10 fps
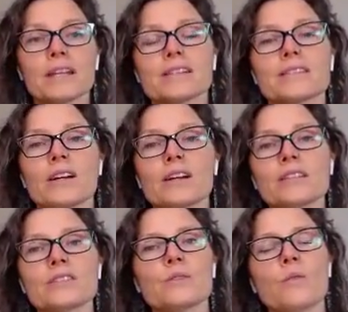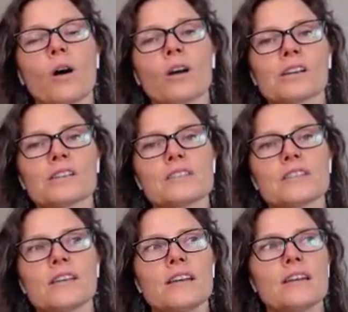And as long as you aren't,
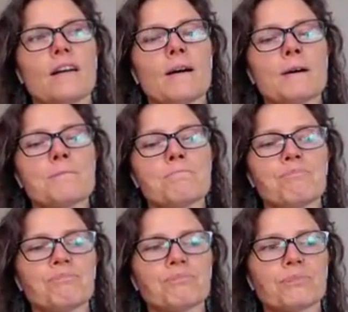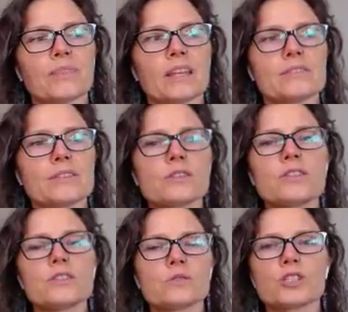as long as
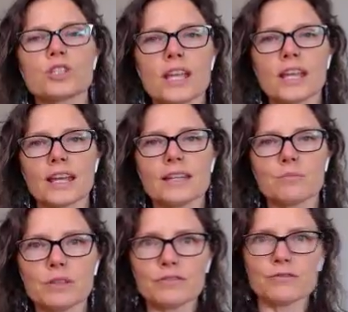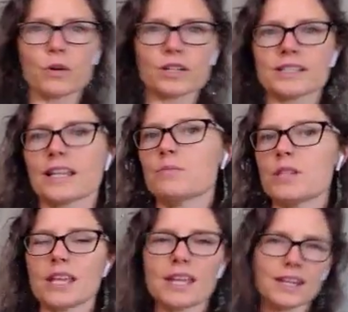you don't shake it before it's time
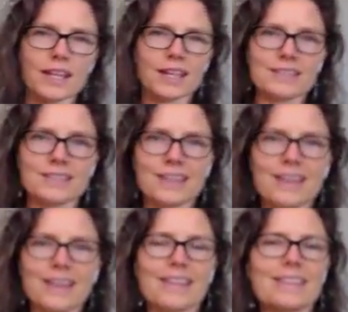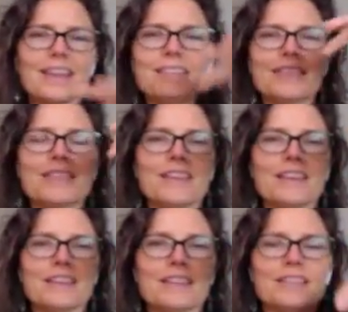to eat it, then
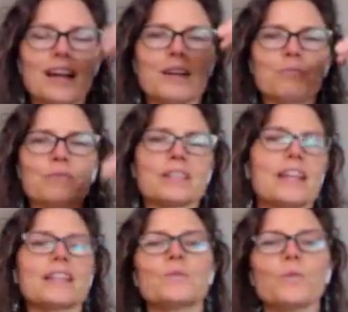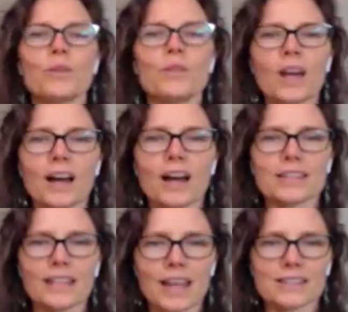the lettuce will
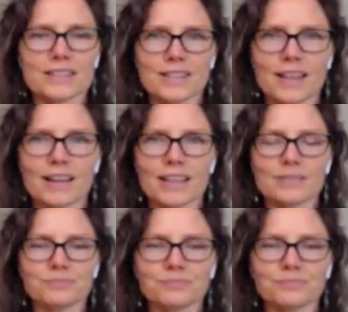not get soggy.